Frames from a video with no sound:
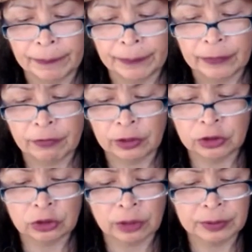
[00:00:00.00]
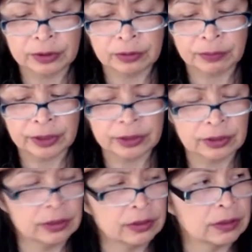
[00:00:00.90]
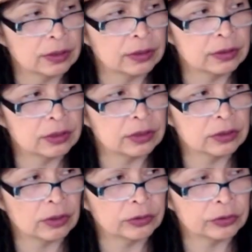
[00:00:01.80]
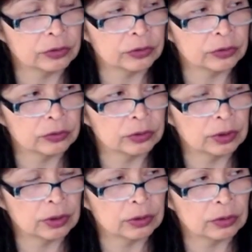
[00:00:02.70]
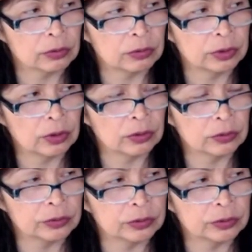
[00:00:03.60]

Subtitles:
Fawn Sharp is the president, and she is also a Quinault